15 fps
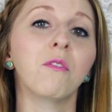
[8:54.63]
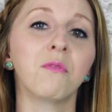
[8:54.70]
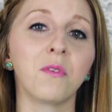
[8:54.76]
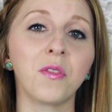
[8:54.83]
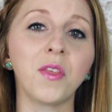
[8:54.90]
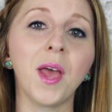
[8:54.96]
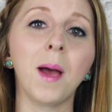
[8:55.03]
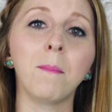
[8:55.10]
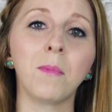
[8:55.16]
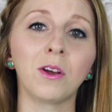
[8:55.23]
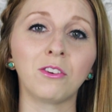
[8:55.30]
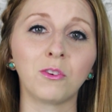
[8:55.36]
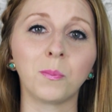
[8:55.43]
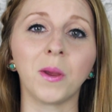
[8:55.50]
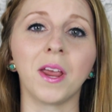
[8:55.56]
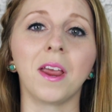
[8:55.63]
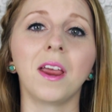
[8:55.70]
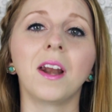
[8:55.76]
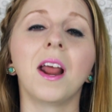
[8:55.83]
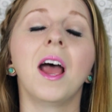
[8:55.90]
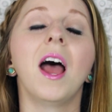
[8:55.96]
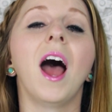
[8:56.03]
For that much
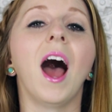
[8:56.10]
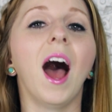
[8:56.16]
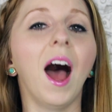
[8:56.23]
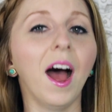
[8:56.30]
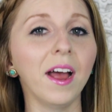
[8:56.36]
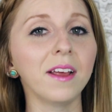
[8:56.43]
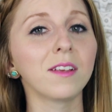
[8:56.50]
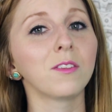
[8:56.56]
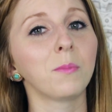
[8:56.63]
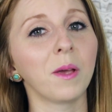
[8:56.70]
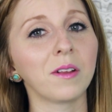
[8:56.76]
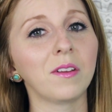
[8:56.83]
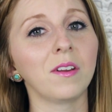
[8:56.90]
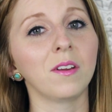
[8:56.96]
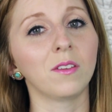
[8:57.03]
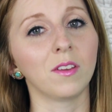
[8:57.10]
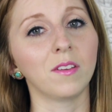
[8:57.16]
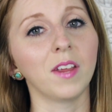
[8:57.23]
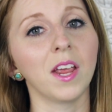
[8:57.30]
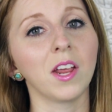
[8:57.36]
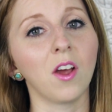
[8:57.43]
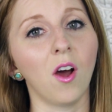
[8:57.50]
pain, I expected it to
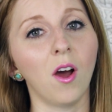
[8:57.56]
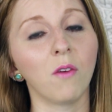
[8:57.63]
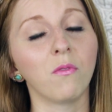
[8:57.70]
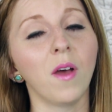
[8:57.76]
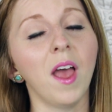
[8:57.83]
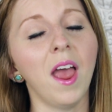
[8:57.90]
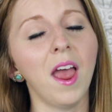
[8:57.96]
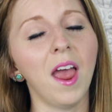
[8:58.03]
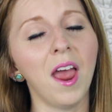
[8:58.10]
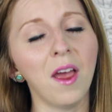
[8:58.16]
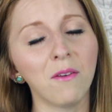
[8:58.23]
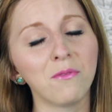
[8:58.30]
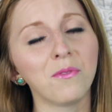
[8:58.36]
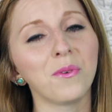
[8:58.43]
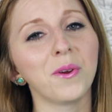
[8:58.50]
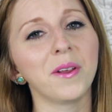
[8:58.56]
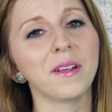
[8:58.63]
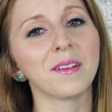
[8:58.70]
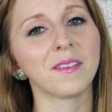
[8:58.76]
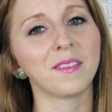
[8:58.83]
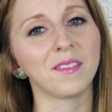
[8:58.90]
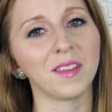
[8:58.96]
take off
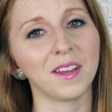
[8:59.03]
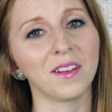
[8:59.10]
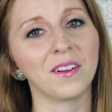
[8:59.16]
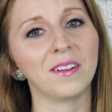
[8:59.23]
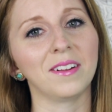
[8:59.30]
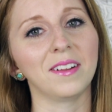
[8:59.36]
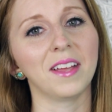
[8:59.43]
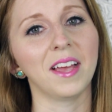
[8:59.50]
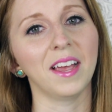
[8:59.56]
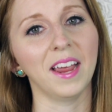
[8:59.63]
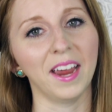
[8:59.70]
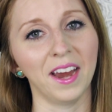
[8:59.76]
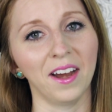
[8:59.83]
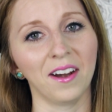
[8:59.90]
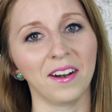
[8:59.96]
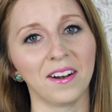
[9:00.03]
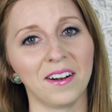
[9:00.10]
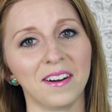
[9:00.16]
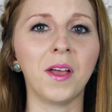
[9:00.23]
every single hair.